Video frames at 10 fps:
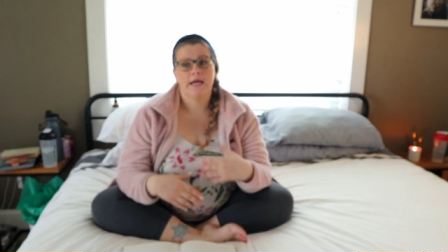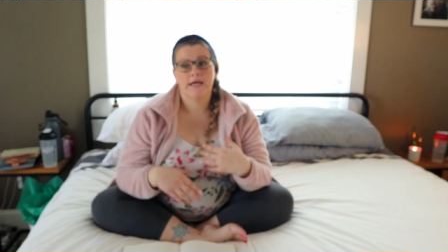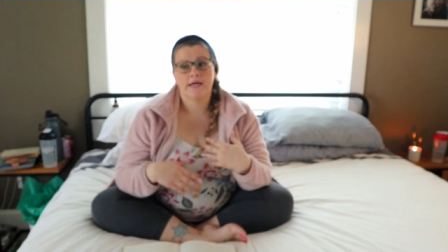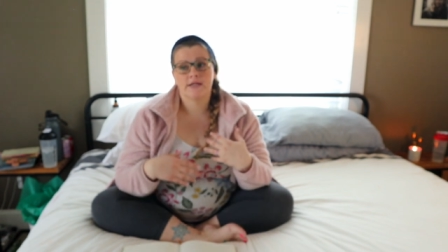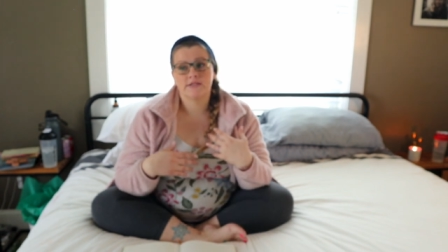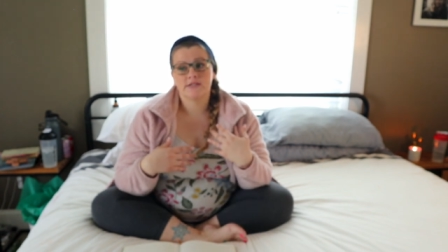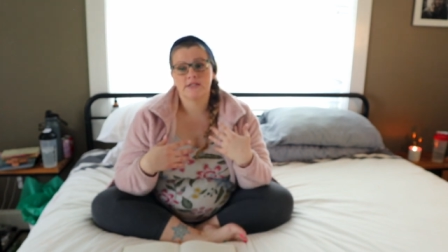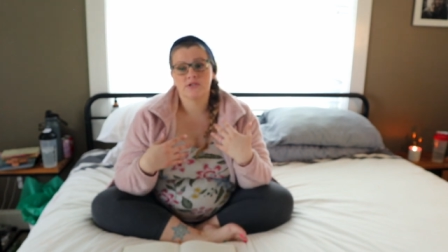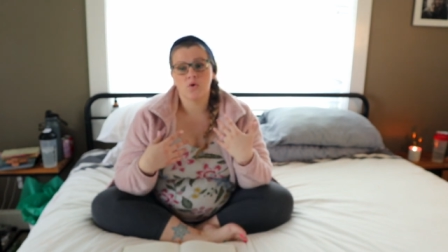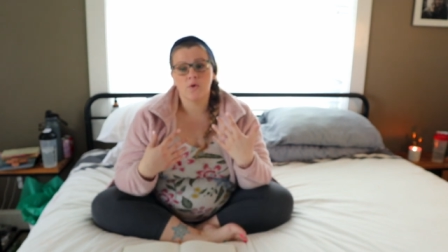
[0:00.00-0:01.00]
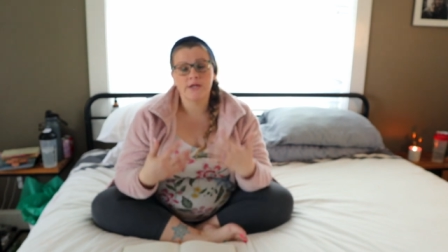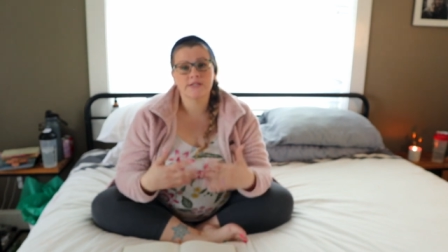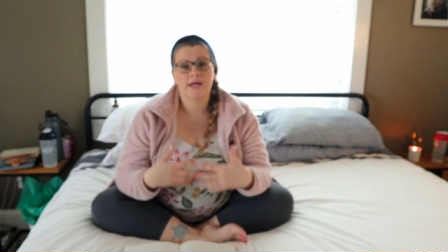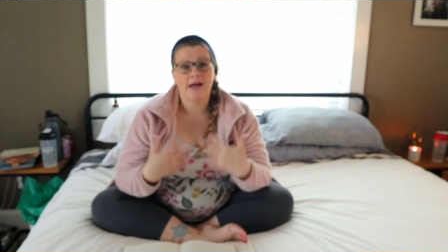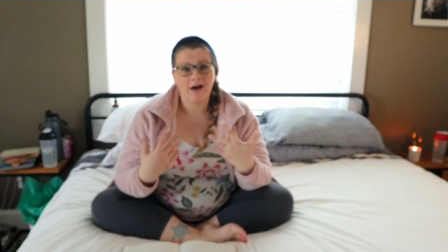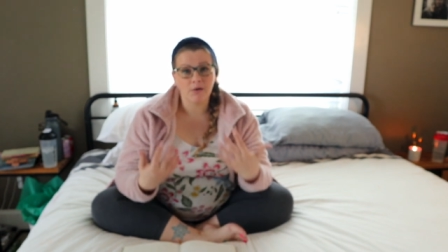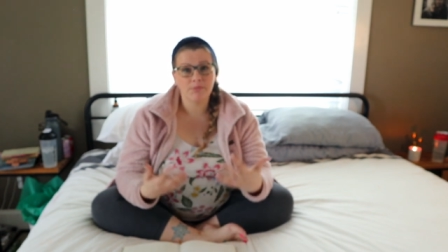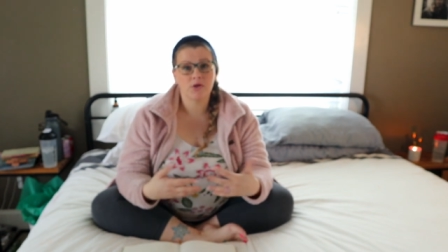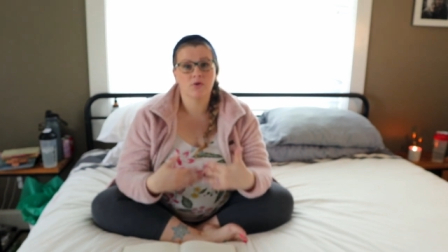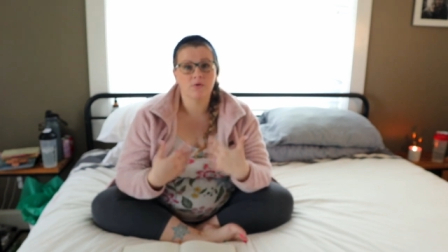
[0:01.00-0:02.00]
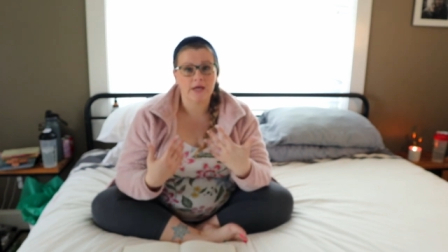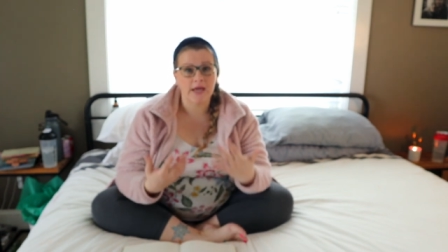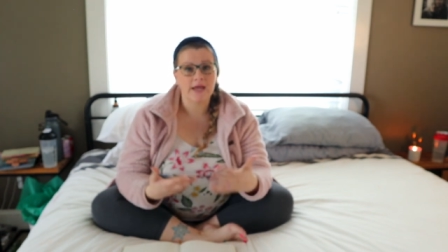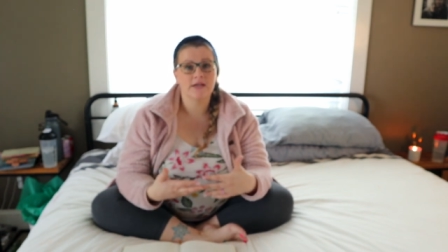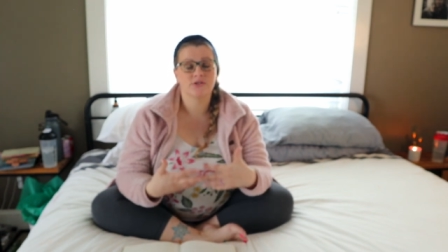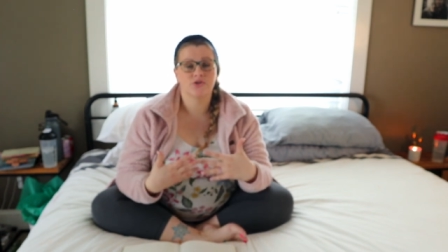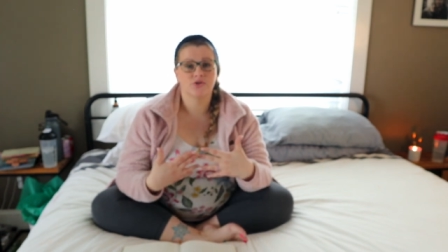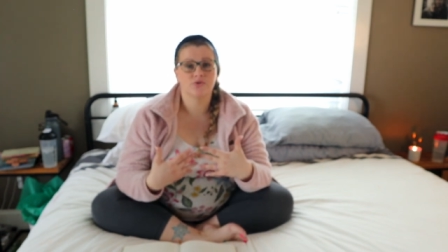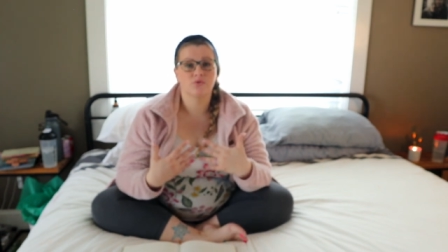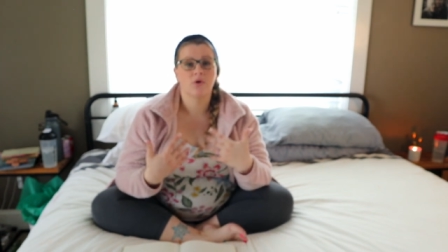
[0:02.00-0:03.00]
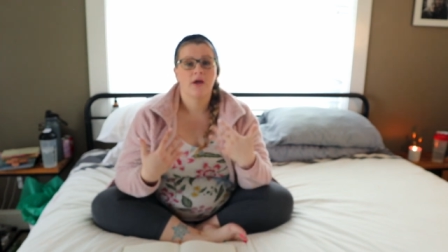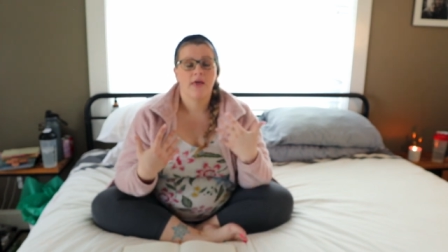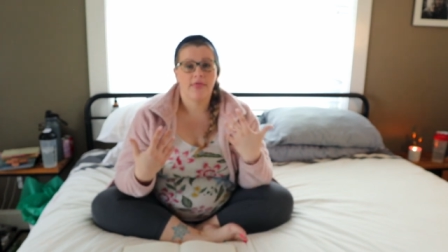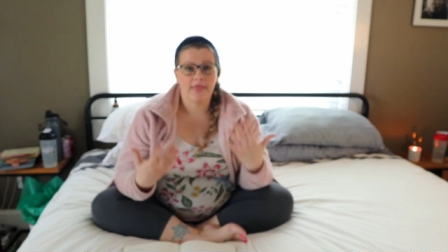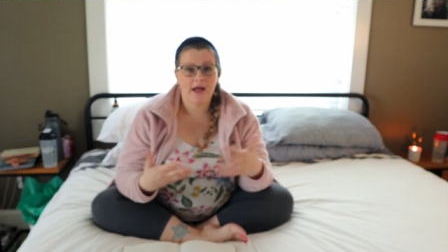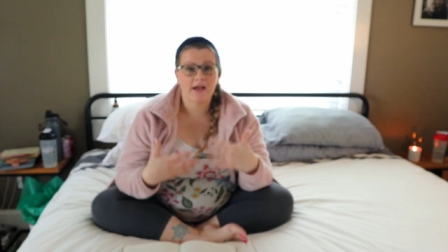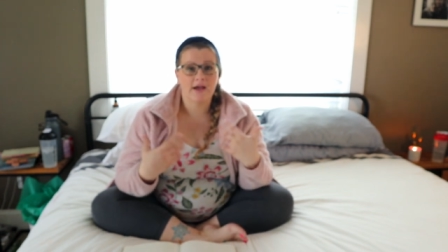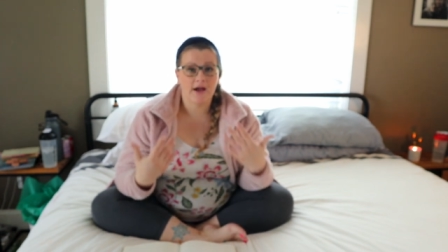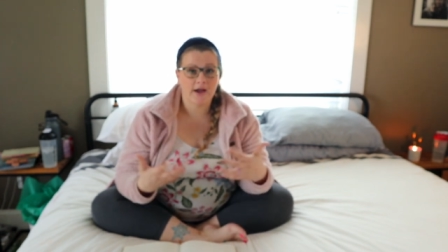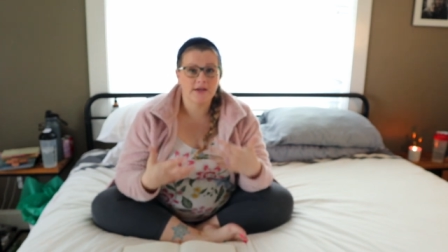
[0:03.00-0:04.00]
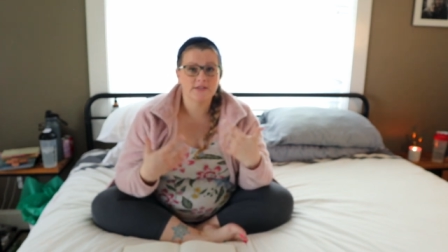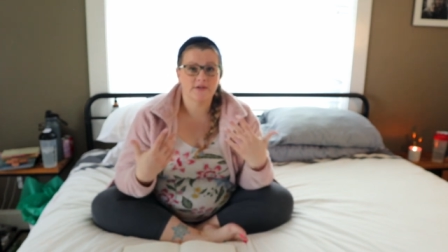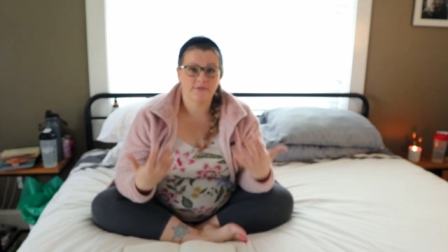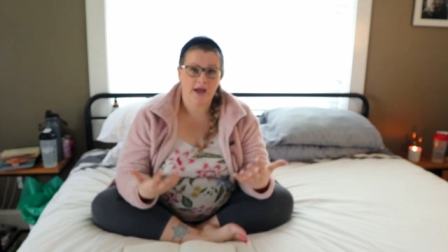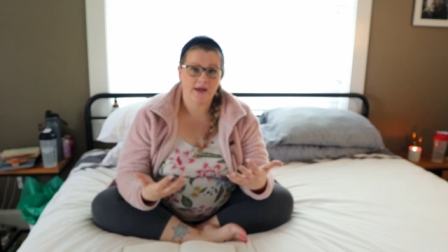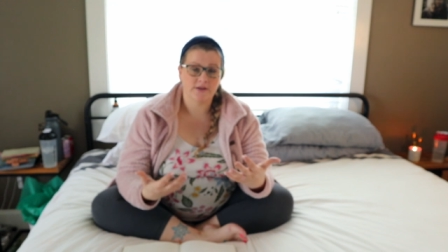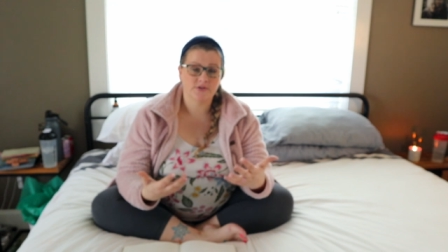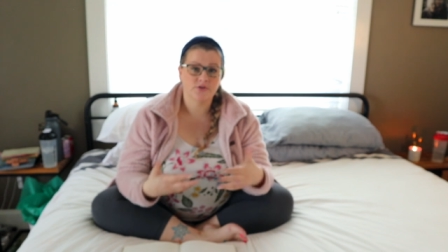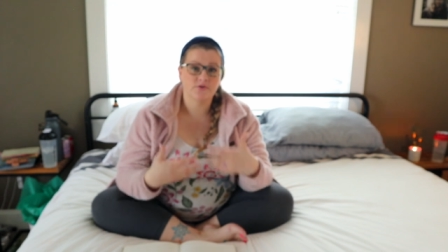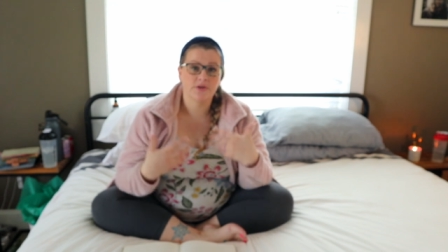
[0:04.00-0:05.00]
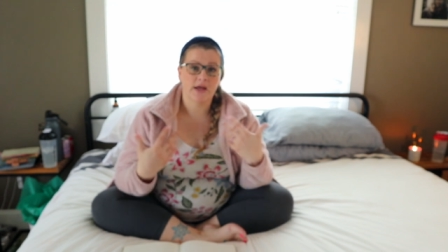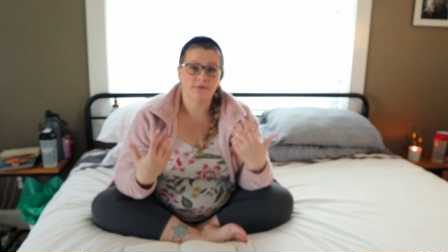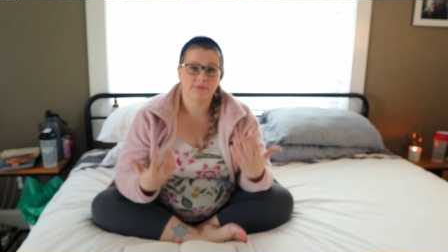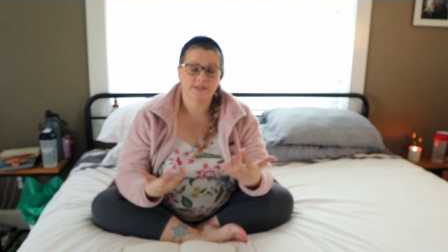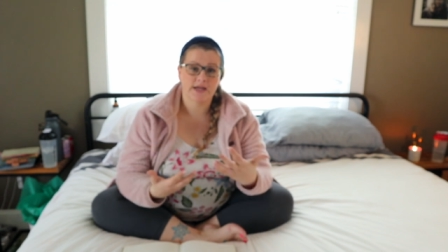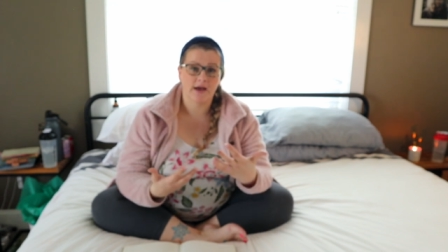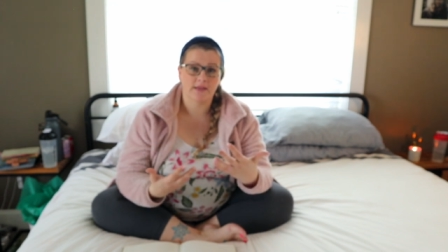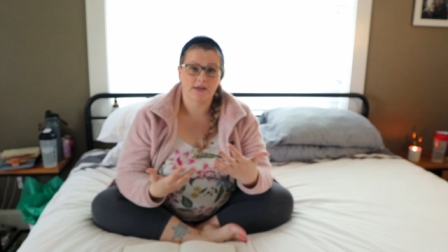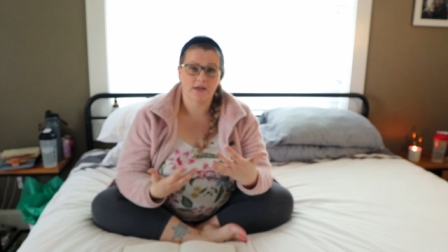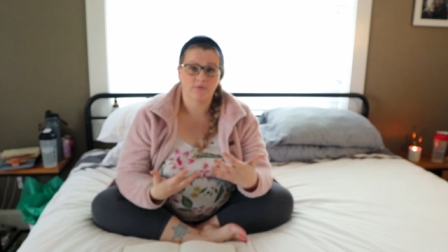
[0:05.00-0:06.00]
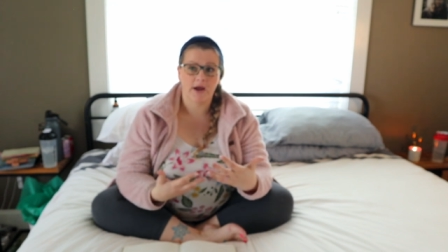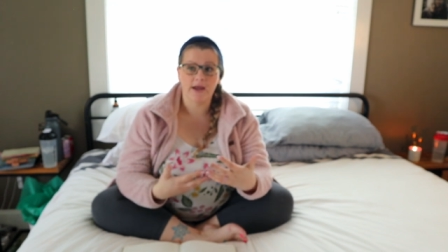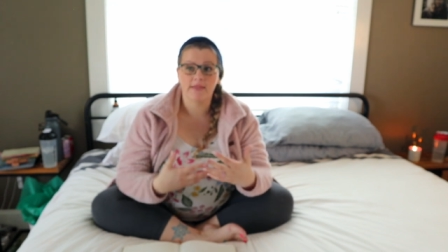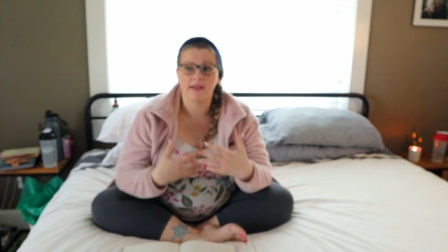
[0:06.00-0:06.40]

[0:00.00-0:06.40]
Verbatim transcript: and is going to help you get into that kind of attitude and mentality, right?